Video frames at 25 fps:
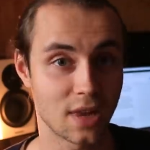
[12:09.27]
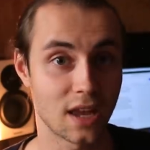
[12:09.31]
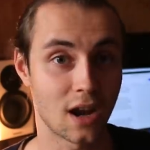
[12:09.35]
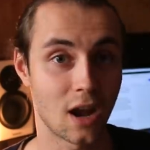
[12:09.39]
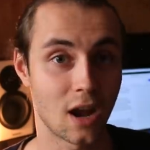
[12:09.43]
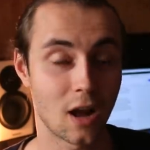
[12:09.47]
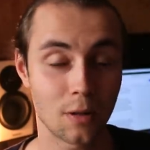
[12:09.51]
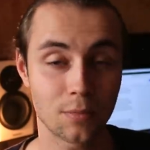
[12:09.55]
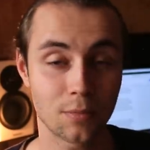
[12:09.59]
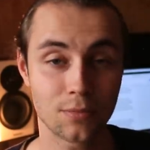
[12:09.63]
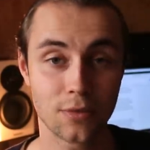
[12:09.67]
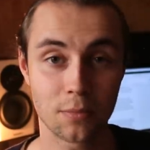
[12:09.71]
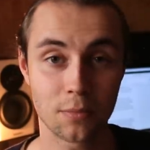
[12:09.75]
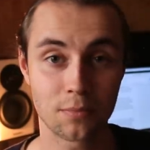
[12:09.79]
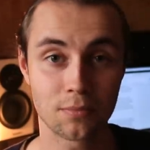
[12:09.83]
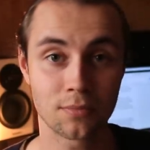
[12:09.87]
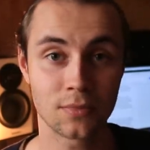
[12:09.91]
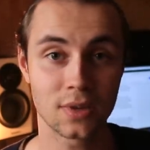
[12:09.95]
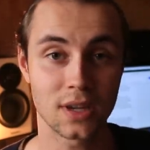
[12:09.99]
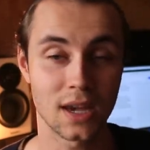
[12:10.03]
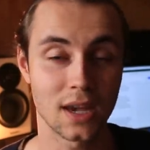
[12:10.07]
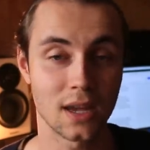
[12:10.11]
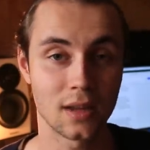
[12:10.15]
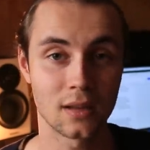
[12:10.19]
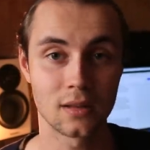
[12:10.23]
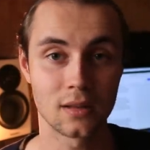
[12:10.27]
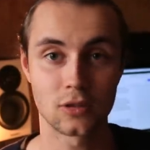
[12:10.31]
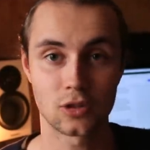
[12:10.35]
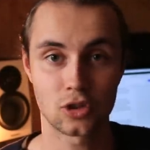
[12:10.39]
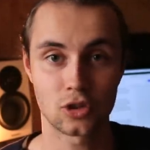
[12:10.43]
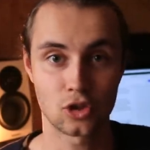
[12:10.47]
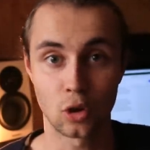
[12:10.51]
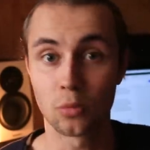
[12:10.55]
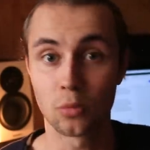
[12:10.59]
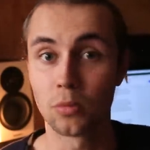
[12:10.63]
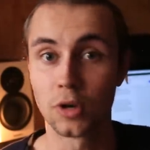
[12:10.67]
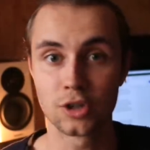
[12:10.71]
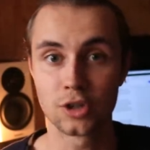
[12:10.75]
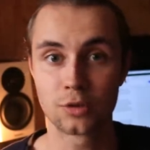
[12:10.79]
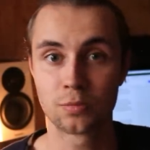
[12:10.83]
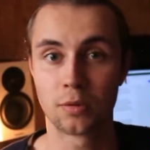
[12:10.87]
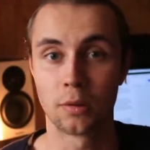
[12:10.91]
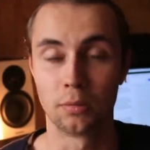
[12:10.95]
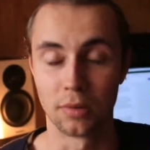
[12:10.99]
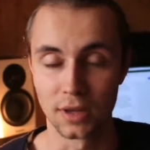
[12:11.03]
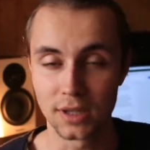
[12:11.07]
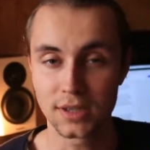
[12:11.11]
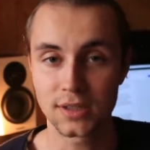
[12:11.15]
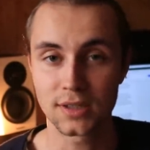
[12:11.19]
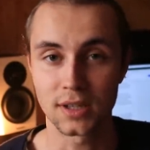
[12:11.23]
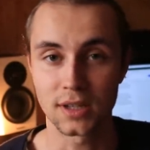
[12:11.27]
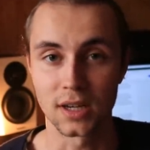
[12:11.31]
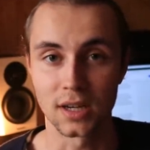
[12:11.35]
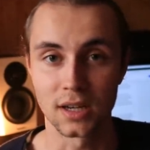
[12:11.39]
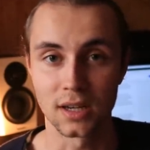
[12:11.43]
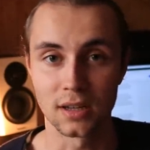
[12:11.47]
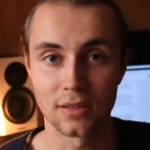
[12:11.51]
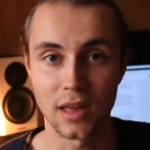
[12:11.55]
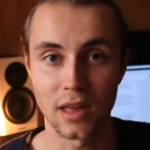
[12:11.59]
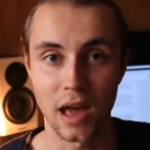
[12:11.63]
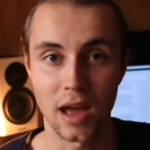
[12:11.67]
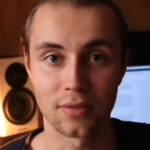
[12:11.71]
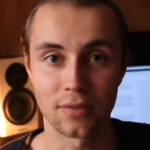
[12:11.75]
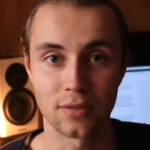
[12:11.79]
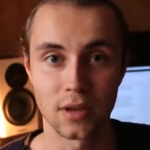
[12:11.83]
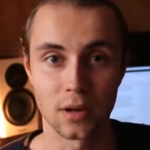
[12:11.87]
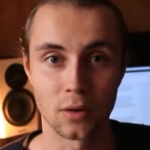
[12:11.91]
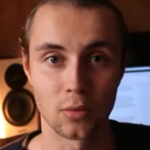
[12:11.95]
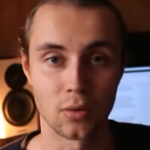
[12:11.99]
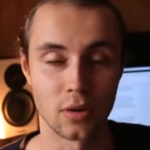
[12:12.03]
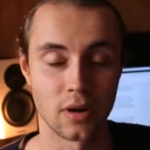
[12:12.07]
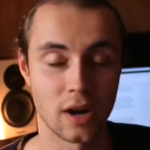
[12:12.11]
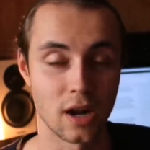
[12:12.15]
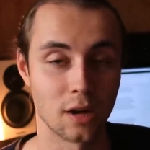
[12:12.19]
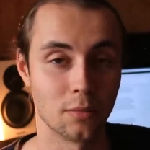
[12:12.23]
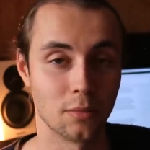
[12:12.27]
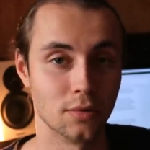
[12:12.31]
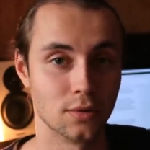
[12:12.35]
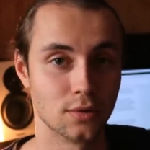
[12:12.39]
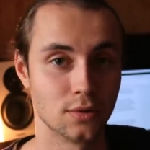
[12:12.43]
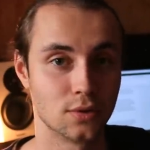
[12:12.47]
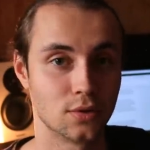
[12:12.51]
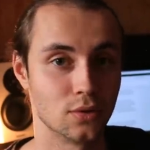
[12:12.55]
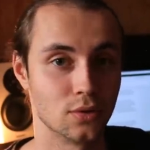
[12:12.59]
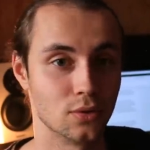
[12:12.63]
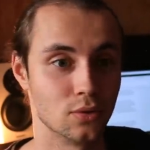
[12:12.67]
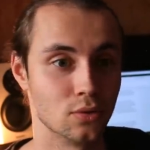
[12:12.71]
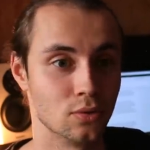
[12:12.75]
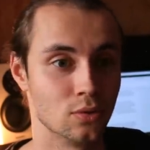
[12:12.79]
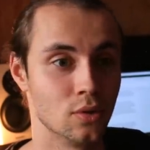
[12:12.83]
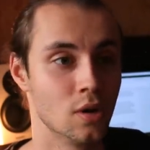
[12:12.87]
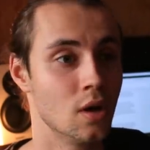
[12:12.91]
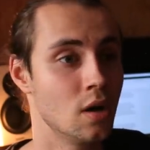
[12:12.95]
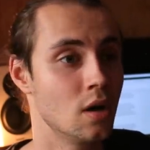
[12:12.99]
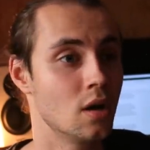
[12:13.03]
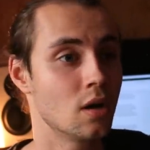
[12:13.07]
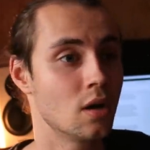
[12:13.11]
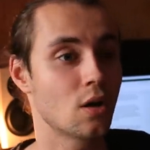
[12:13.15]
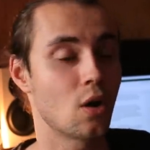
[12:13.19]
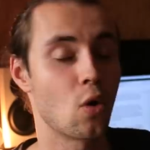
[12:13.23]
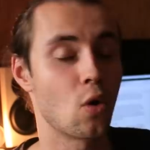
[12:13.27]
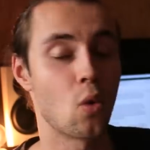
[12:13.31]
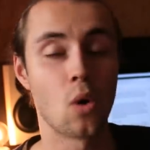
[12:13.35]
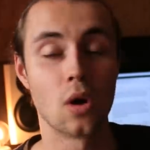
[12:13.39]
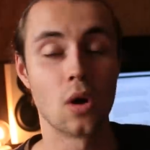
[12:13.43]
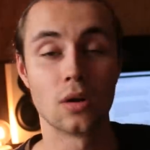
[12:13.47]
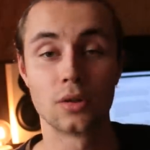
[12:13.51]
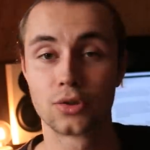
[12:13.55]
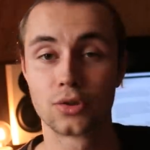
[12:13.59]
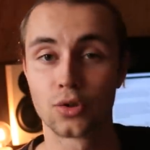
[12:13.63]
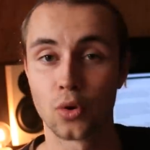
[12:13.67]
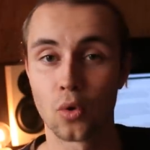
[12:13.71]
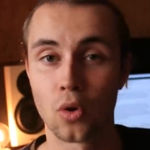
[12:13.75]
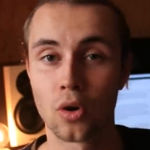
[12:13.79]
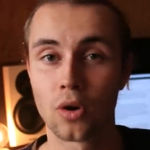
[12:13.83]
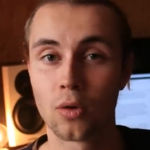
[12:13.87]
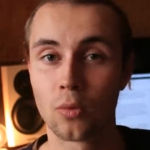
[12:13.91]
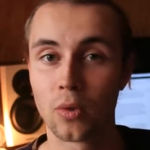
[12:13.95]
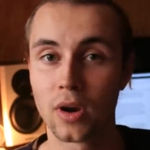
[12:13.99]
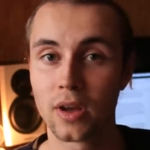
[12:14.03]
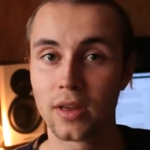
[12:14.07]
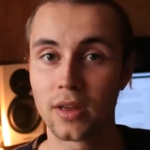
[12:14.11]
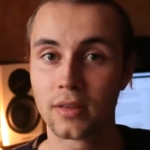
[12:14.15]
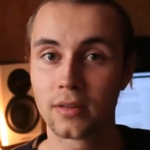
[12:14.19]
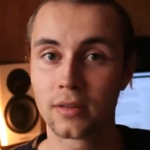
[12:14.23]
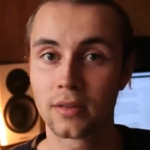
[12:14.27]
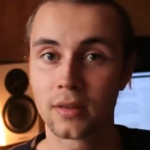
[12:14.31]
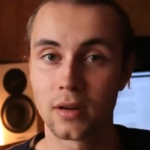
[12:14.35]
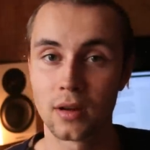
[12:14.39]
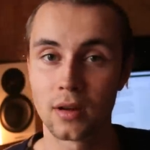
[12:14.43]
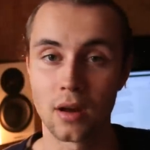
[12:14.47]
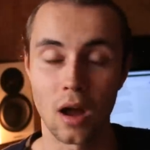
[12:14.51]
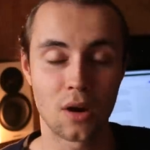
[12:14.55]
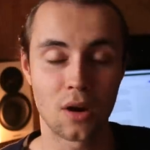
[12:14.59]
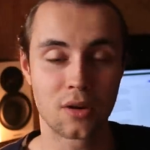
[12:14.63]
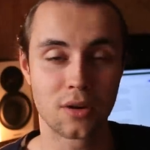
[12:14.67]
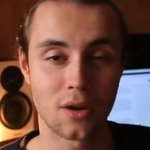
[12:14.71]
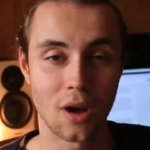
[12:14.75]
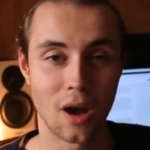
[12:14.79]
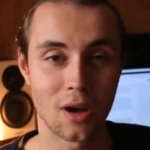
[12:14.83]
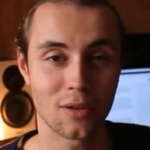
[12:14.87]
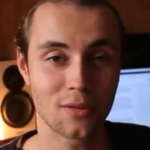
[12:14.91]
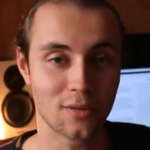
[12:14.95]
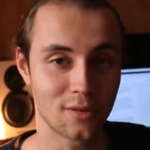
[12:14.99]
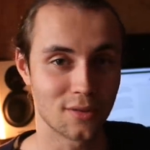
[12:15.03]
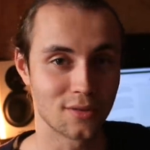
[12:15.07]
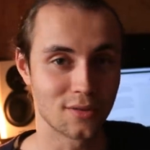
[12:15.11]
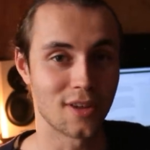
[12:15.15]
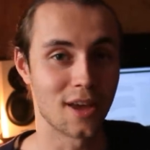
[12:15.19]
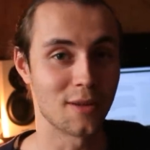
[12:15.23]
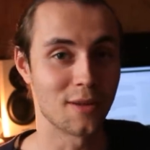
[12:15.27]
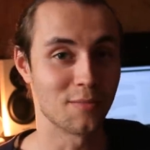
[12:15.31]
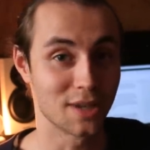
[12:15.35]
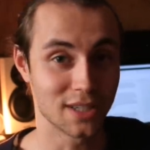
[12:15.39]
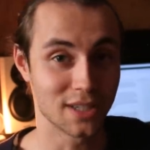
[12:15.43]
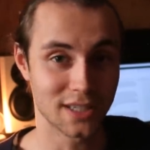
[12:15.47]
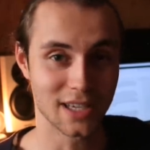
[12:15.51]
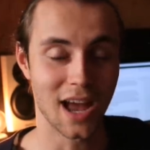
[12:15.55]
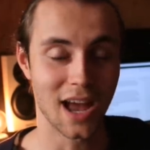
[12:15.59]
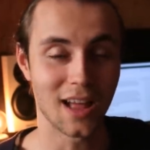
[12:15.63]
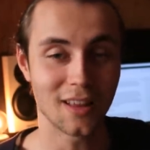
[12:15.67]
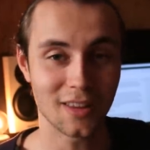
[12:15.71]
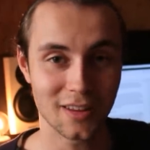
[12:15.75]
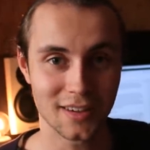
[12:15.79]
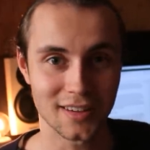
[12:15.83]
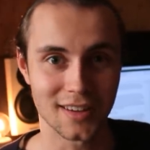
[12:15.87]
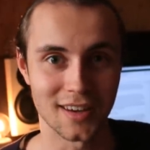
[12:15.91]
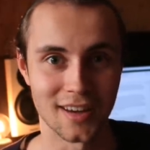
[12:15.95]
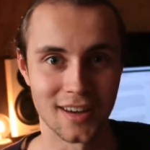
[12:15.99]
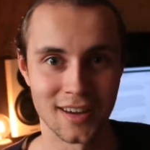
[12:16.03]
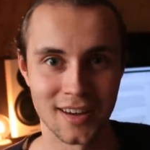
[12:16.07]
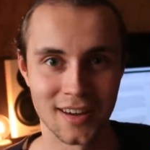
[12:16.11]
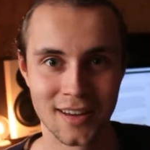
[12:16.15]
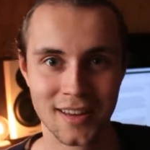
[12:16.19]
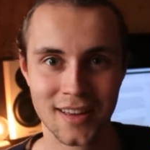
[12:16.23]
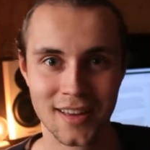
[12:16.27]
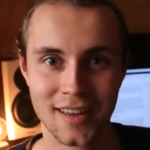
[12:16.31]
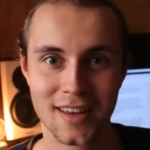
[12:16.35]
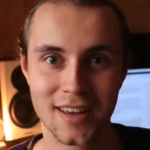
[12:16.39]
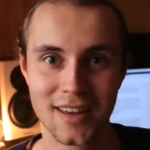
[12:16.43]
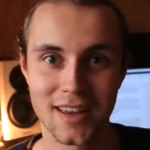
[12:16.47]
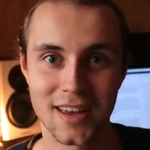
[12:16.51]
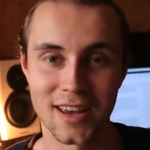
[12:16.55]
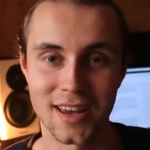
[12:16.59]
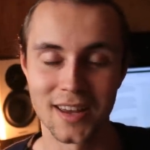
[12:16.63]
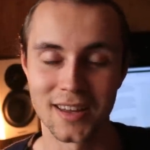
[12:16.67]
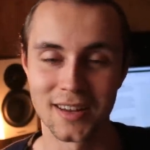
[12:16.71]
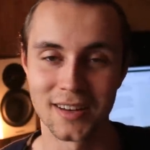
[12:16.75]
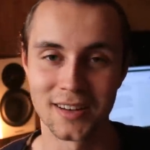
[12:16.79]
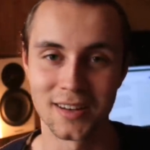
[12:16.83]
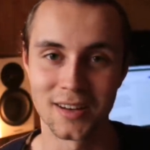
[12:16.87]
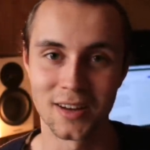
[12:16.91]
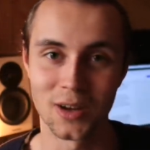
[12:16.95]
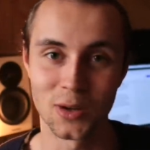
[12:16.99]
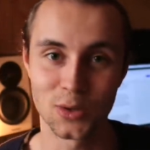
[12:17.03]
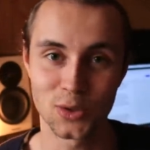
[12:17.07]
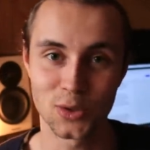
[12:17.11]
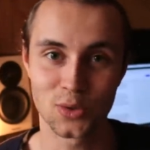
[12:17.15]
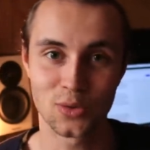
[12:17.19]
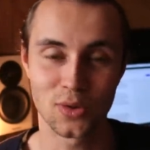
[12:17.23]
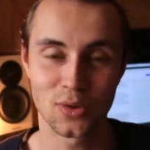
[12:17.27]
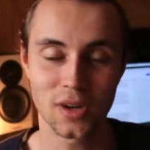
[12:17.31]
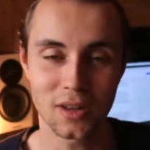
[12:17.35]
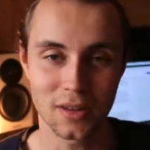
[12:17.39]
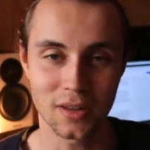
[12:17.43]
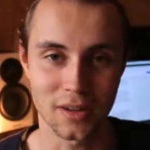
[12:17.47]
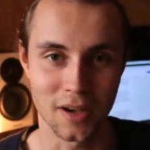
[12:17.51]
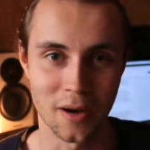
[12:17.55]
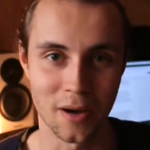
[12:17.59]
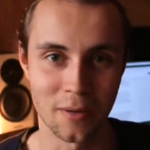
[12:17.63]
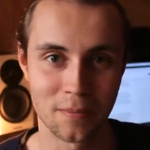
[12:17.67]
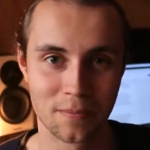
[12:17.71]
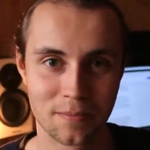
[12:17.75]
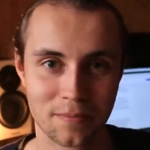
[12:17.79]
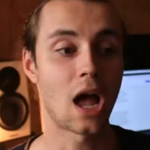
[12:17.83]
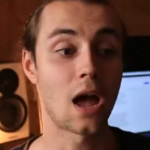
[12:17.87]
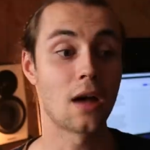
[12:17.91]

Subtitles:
It helped them gain so much publicity that they were able to go on tour with none other than Metallica in Australia.